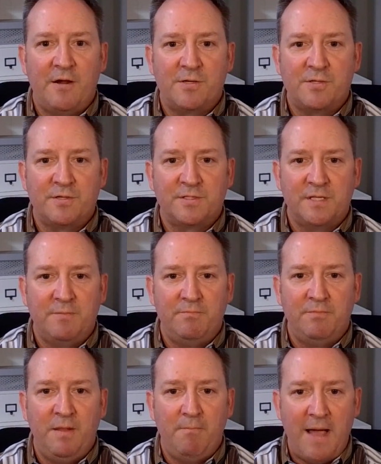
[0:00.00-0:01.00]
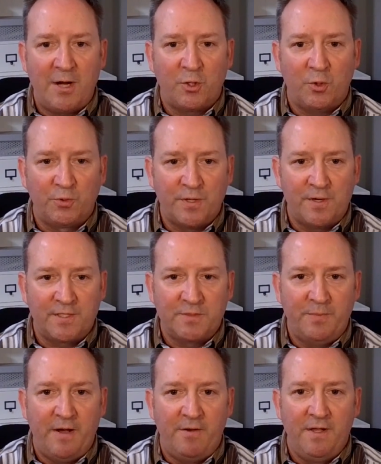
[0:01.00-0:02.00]
characters that Matt Cole
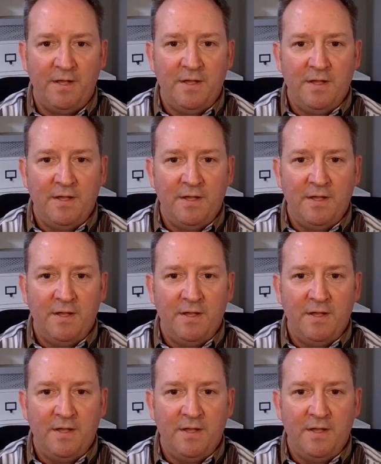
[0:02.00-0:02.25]
talks about